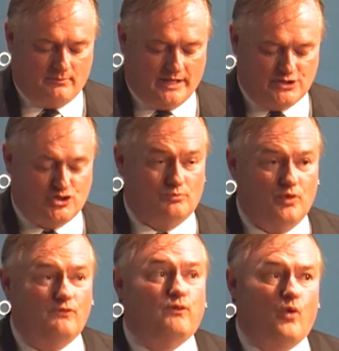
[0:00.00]
But as you
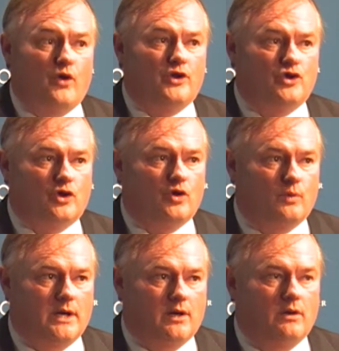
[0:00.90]
move forward in your
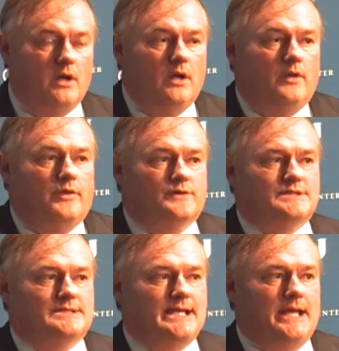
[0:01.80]
career, there's
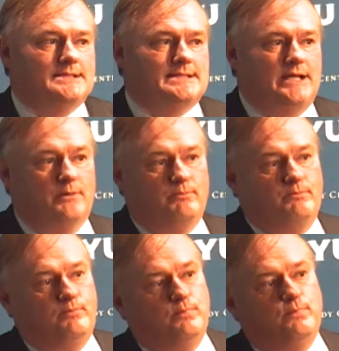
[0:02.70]
a tendency to
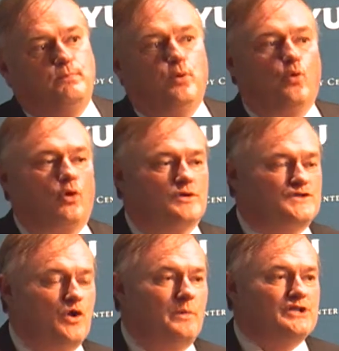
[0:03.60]
pour
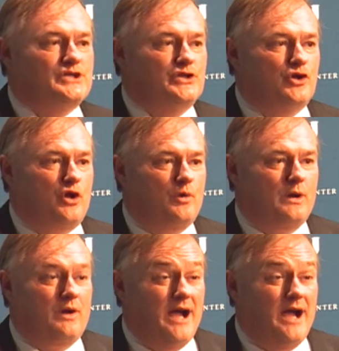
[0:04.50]
so much into your career.